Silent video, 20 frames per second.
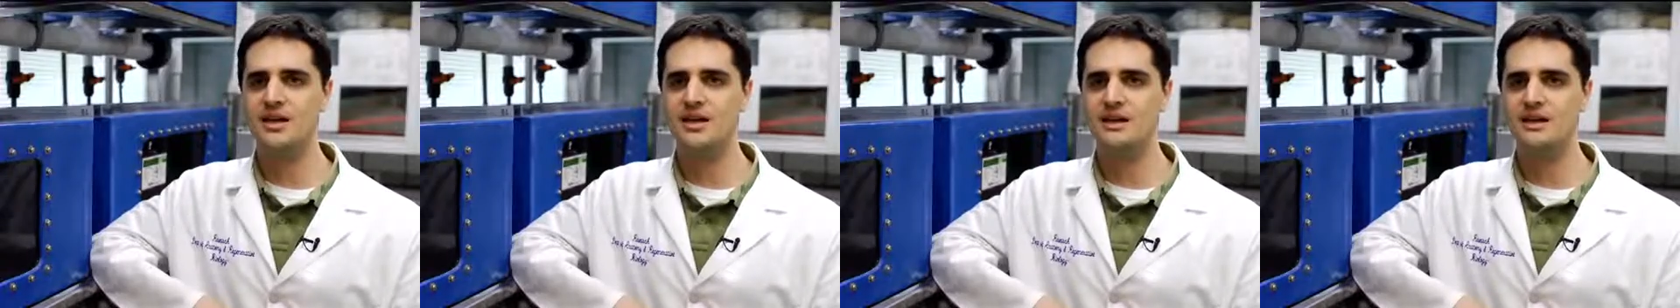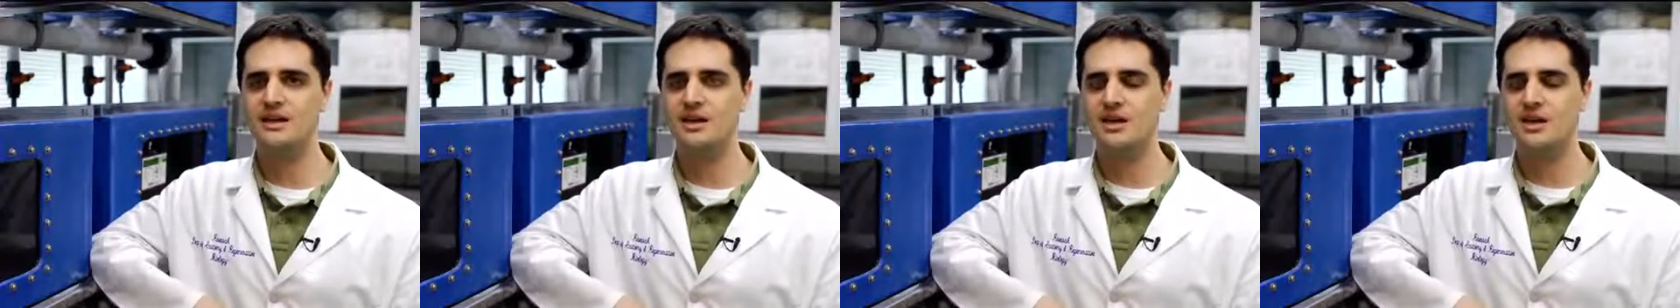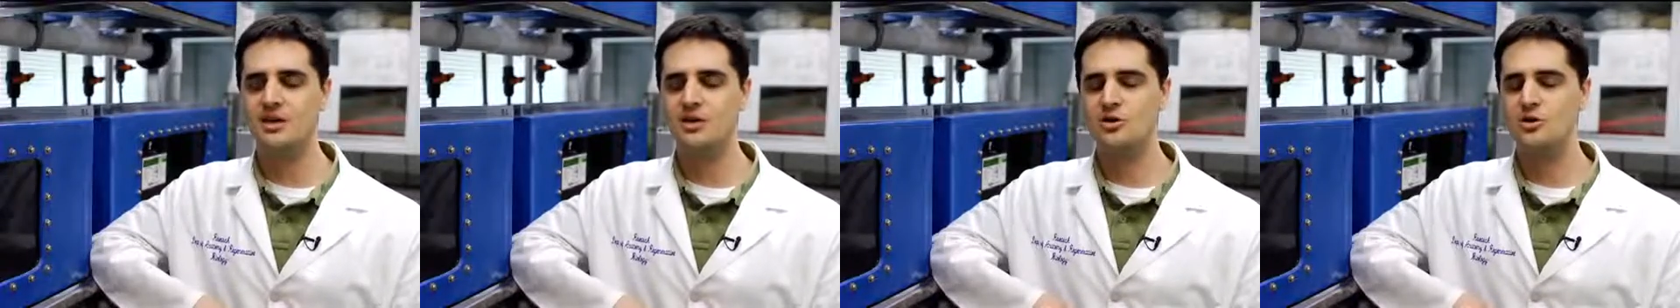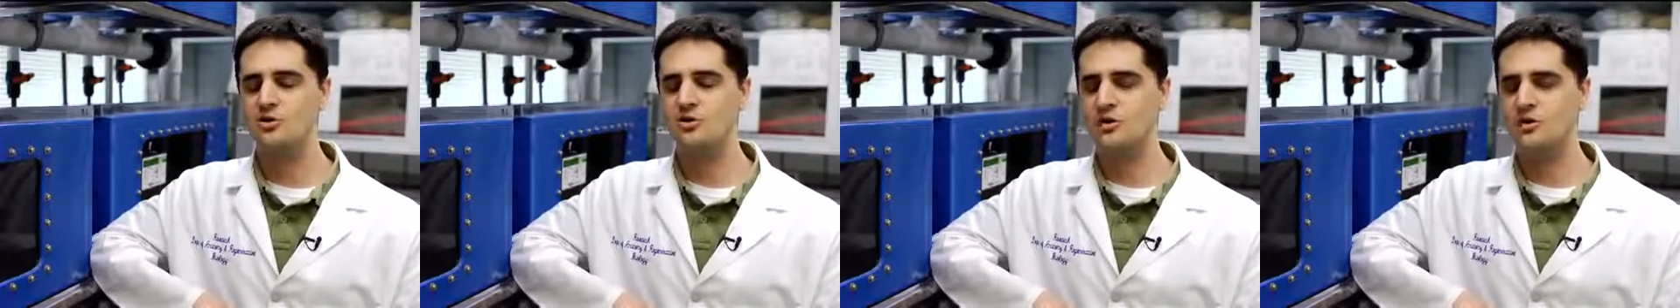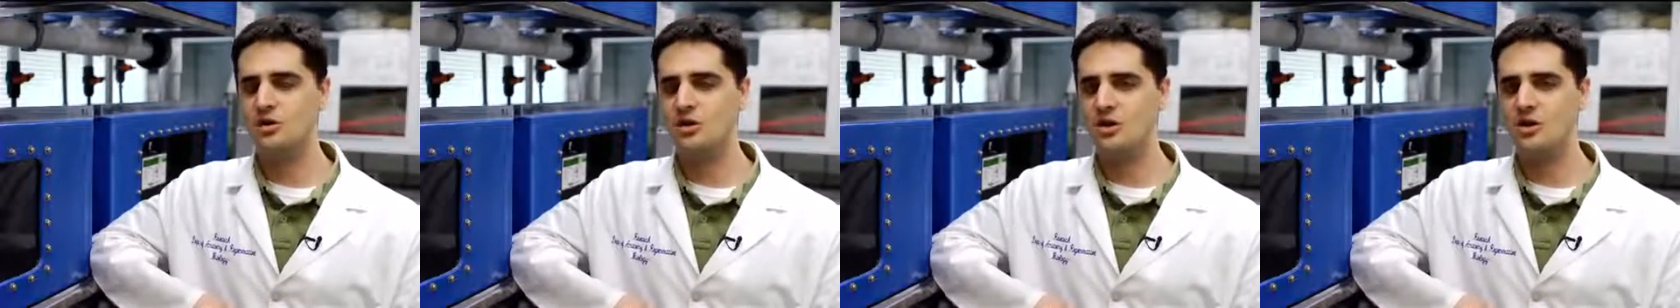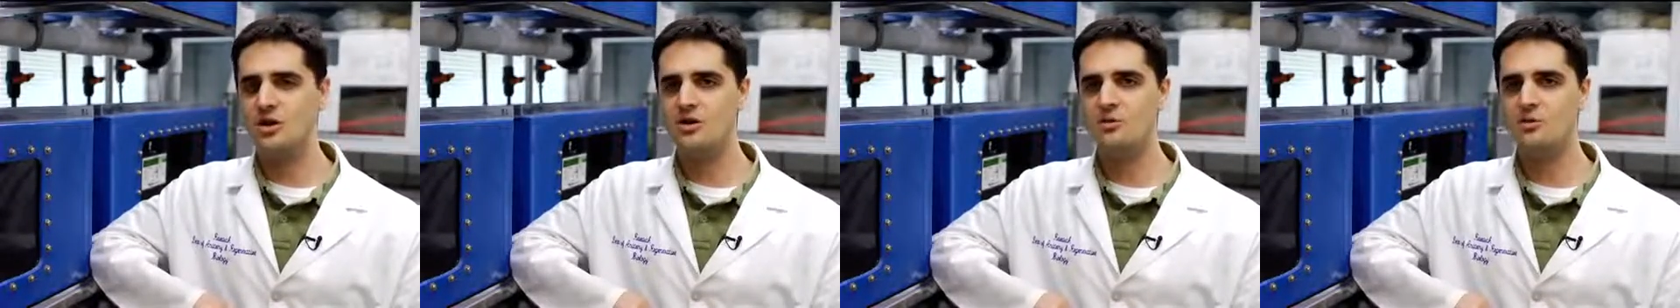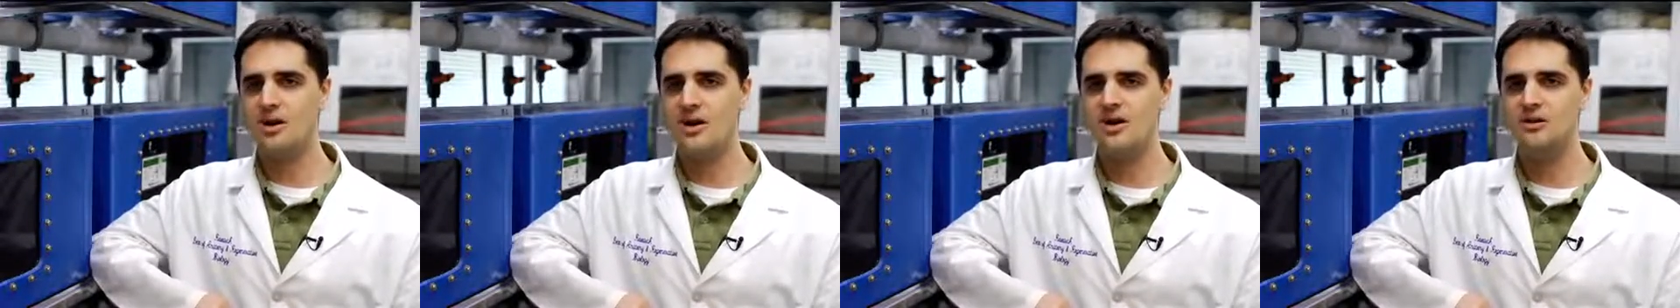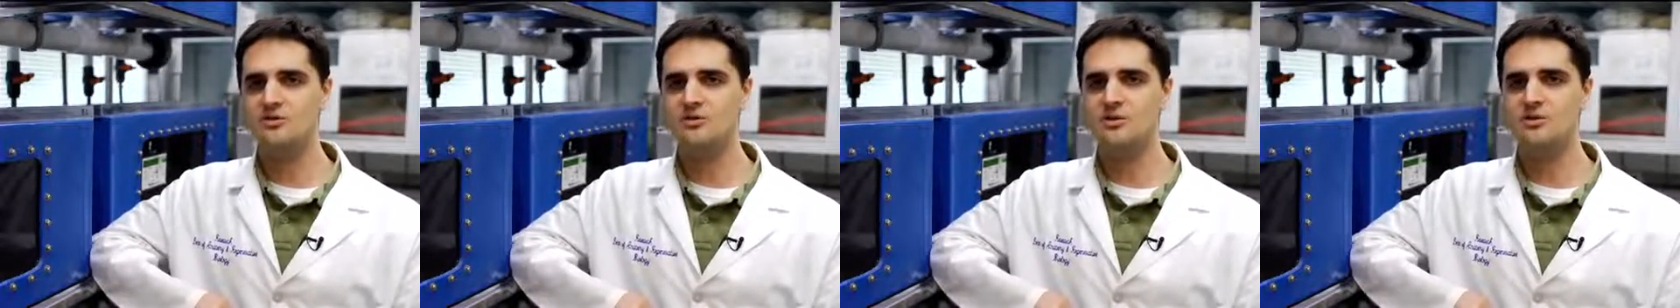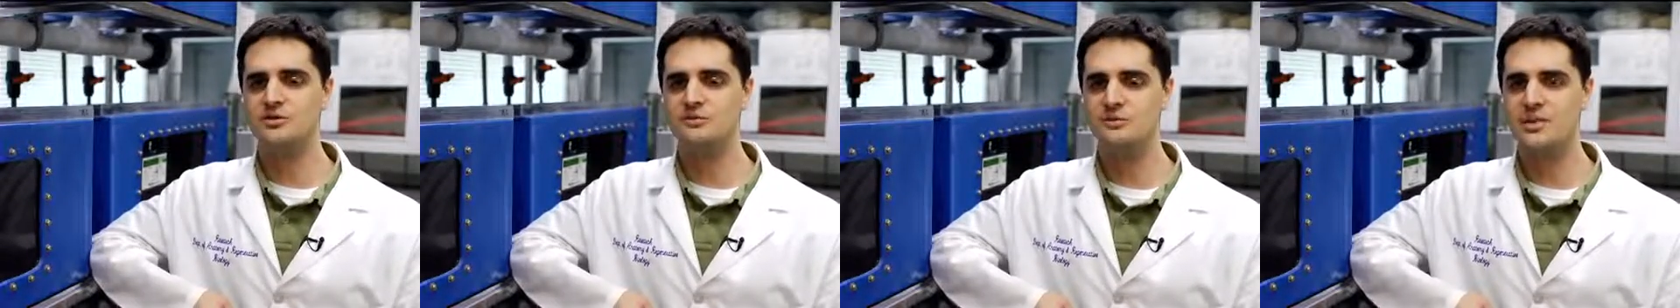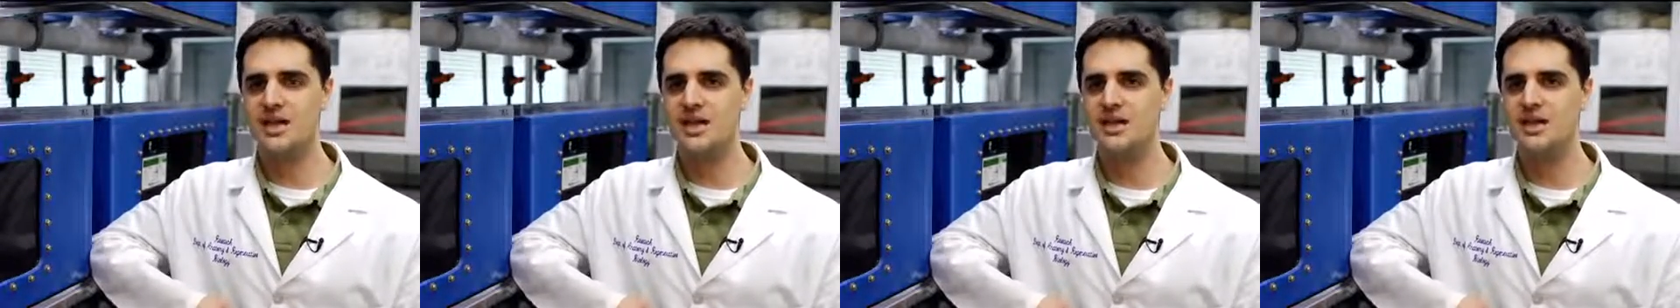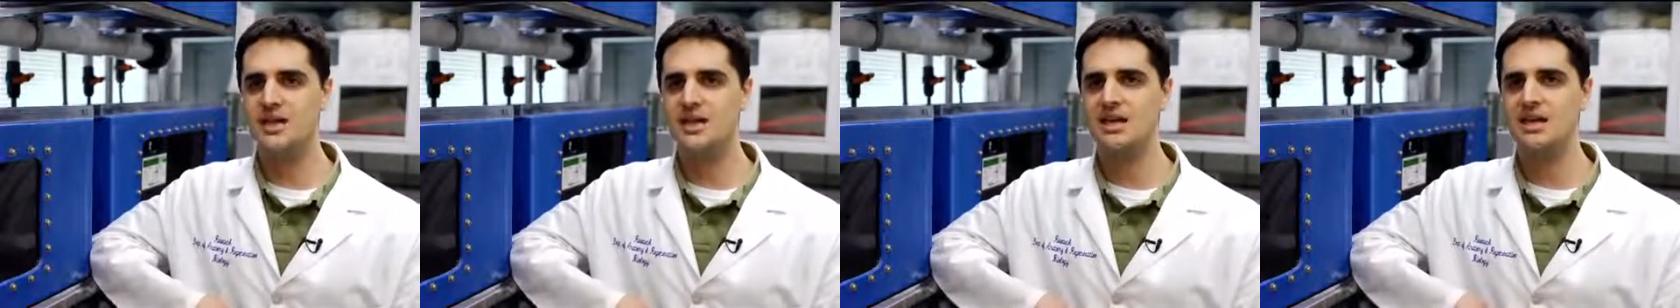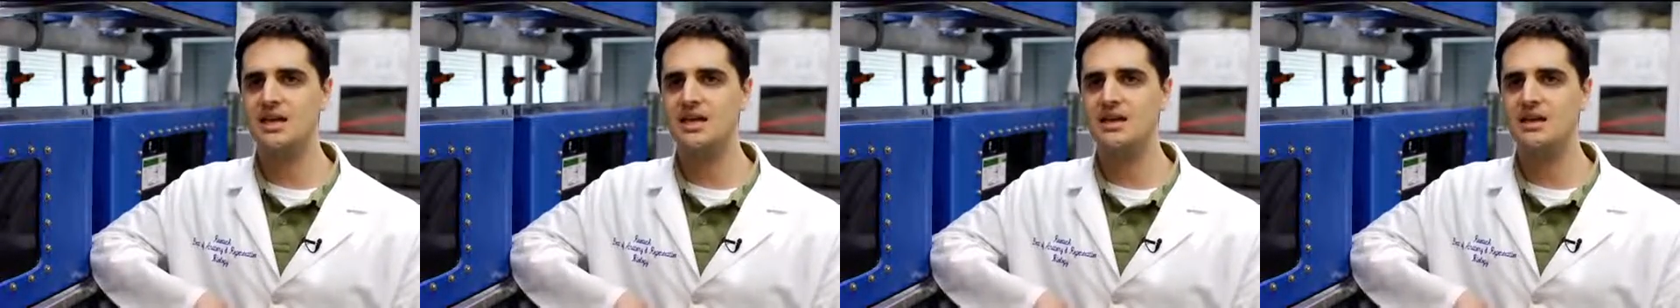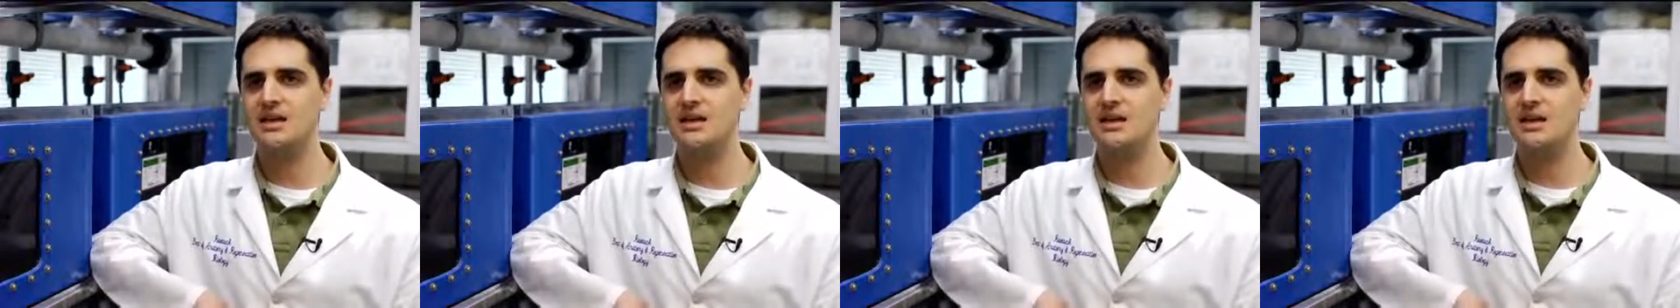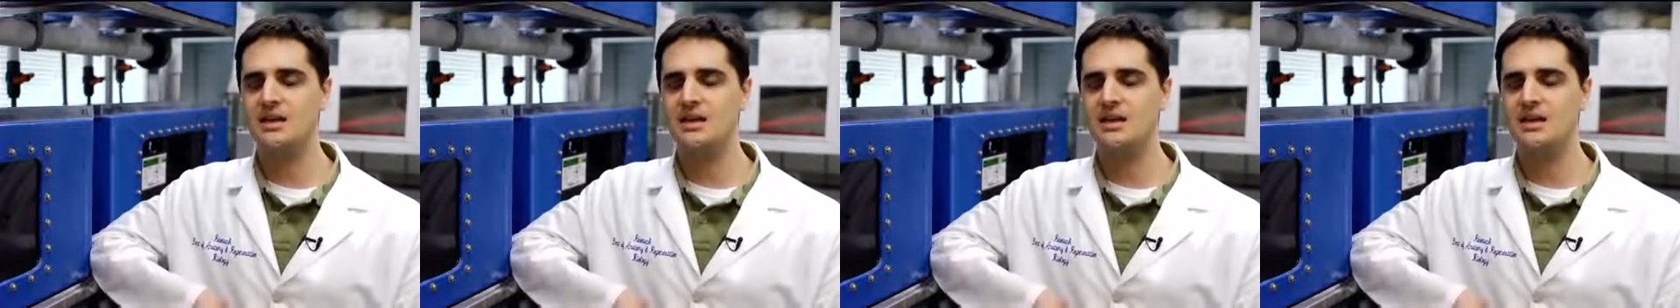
it goes a long way towards making it